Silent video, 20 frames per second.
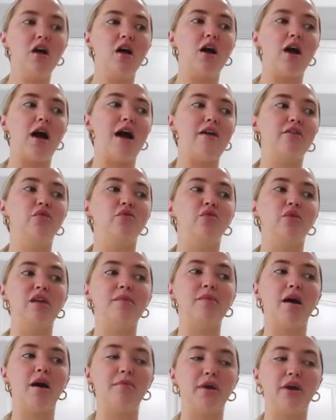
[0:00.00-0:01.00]
are having really
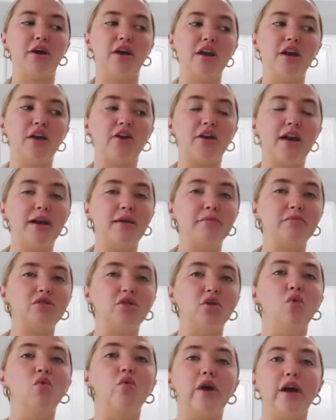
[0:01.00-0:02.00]
bad period
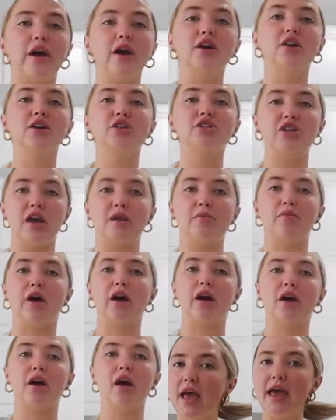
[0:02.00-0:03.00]
cramps, wear
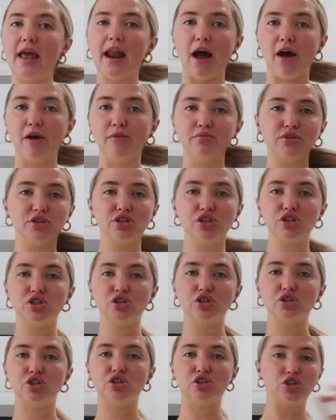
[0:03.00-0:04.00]
shapewear. It helps
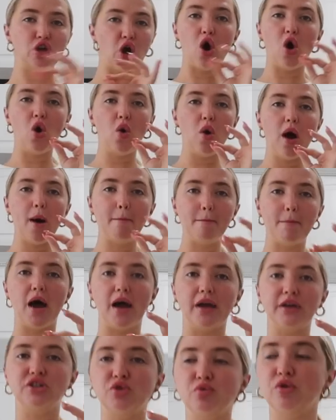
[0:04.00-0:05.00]
so
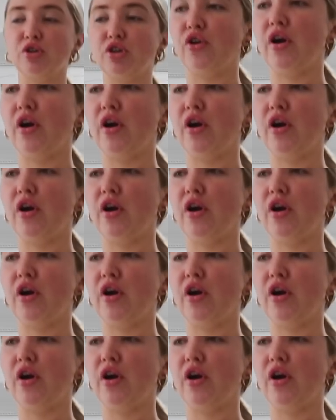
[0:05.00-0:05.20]
much with